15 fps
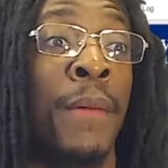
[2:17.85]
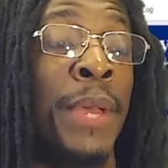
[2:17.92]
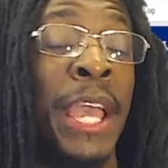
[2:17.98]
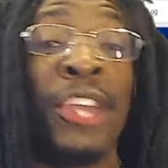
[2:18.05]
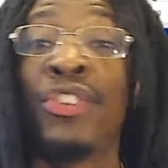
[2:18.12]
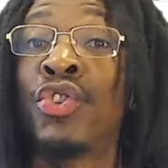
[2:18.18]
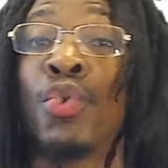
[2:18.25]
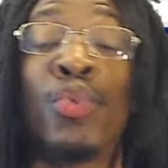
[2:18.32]

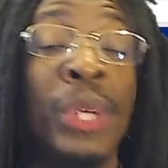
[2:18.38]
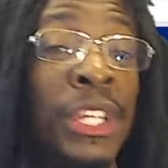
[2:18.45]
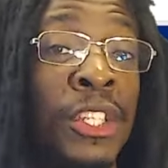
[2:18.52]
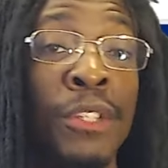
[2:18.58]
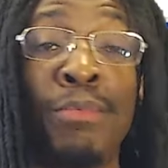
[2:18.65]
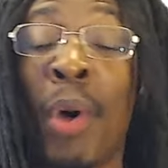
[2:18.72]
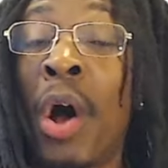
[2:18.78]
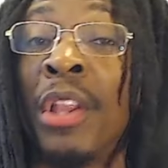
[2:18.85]
Angel Reese
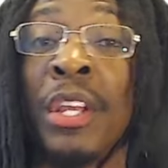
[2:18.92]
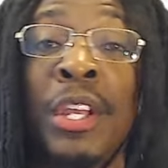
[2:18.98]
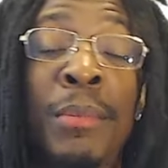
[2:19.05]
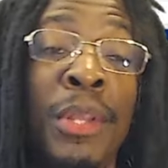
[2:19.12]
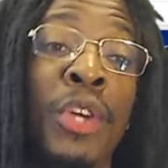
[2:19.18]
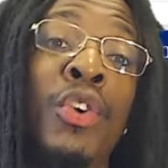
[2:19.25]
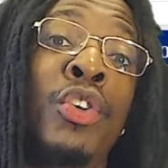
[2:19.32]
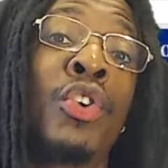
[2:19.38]
is balling.
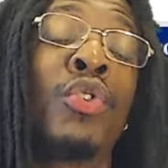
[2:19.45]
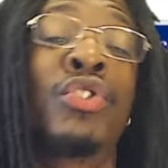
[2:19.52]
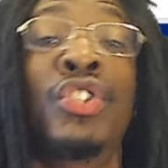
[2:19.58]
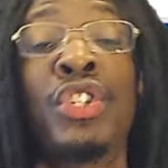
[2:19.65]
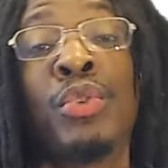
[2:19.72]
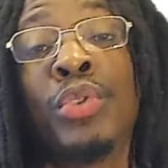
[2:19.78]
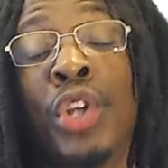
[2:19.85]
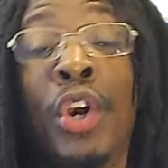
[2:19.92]
Camila Cardoso,
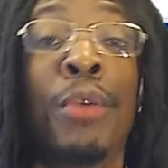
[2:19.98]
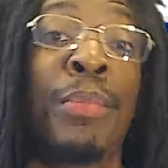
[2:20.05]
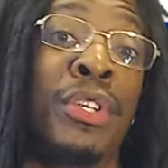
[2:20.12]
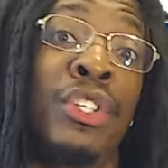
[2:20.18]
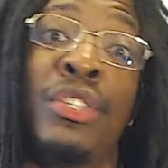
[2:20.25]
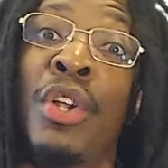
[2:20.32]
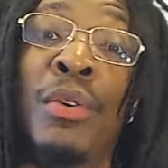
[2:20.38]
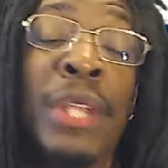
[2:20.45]
she was hurt, but
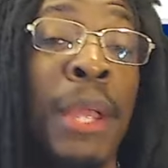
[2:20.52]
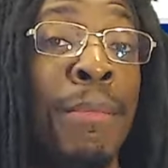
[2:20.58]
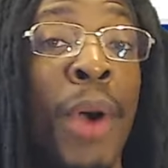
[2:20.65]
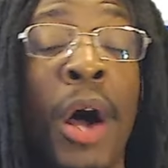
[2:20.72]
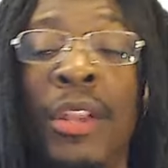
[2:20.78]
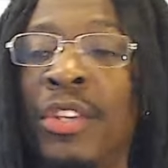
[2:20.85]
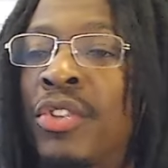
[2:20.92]
you know, they balling.